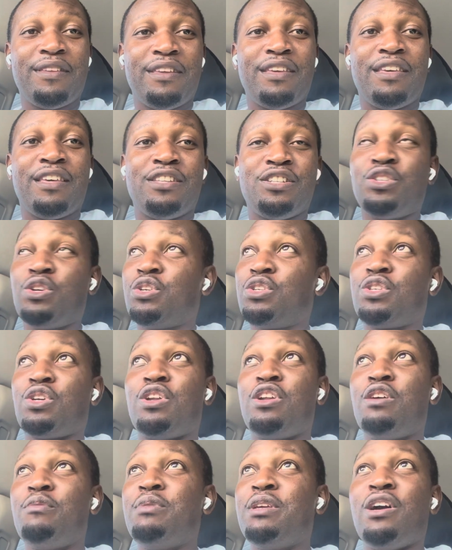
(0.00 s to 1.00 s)
it's just
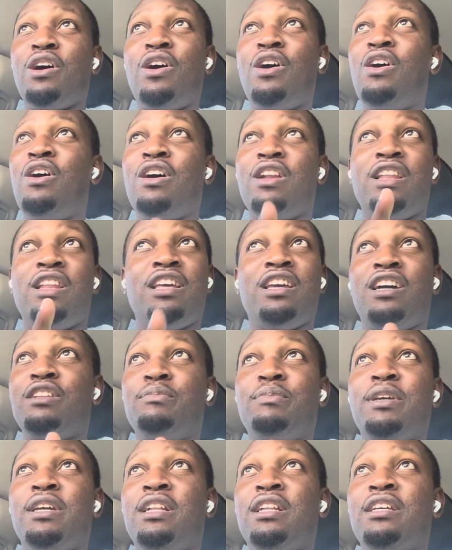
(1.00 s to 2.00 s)
going to be all Leon
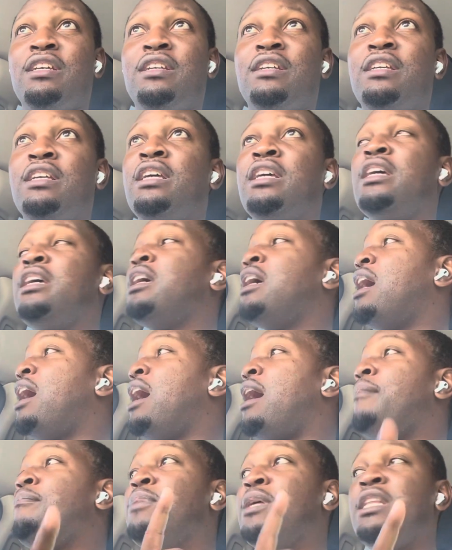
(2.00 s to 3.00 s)
Bailey.
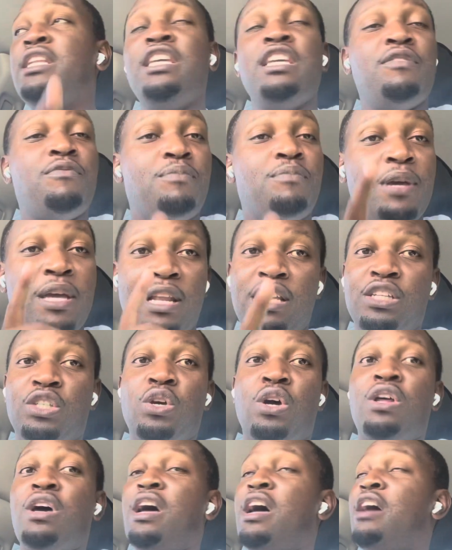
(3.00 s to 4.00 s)
I believe Bailey is
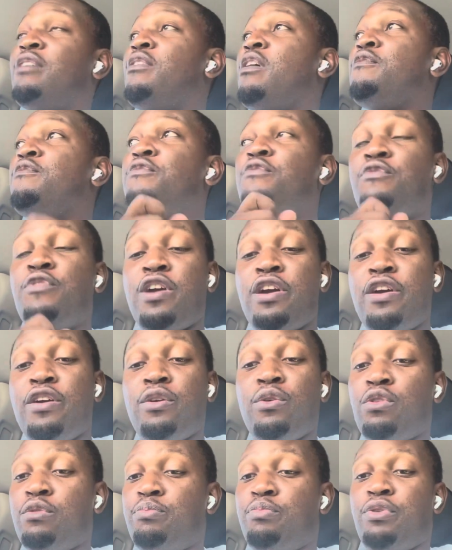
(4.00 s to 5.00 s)
going to have a very
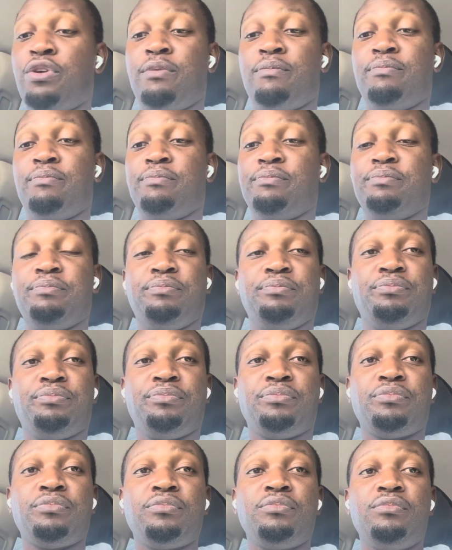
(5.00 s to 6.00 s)
good Prem.
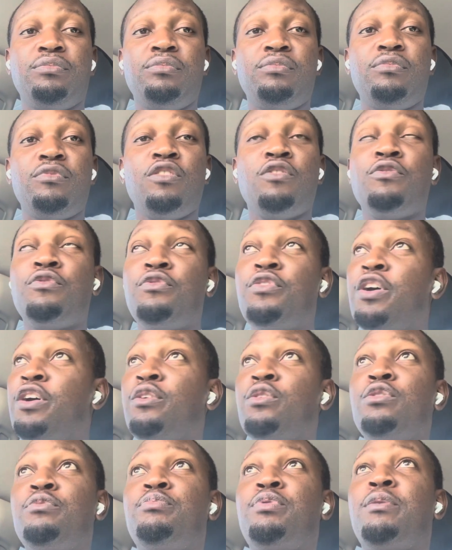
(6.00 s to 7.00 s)
Very
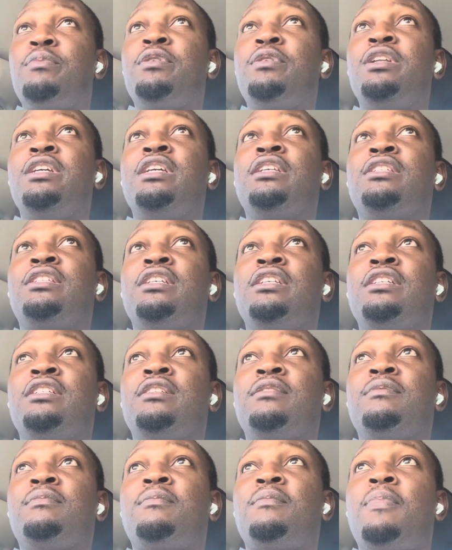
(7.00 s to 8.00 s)
good Premier League season.